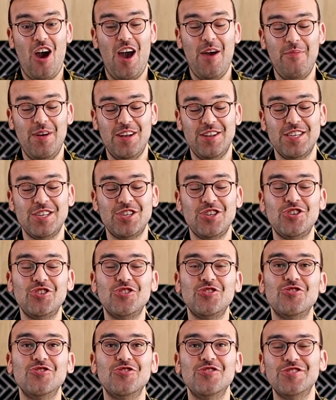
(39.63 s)
I'm a
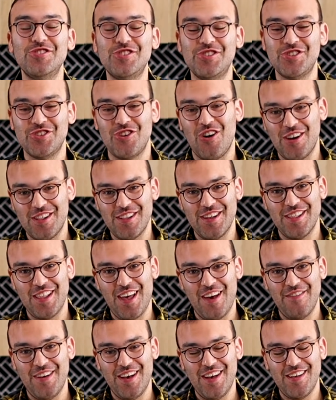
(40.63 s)
huge chocolate
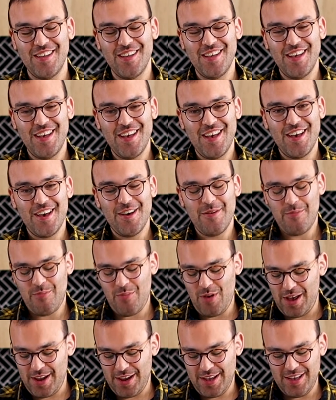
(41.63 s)
lover,
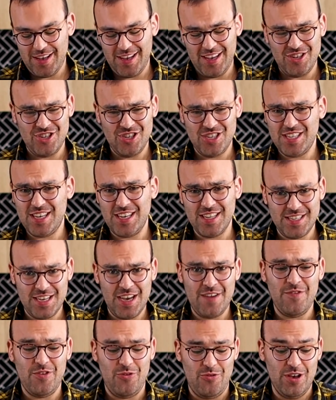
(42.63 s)
but it just gets
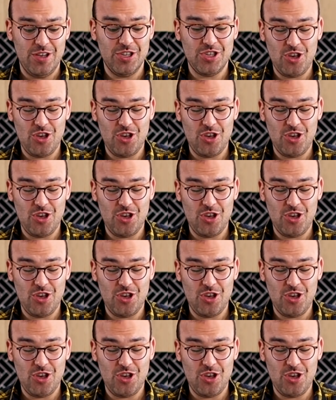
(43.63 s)
everywhere.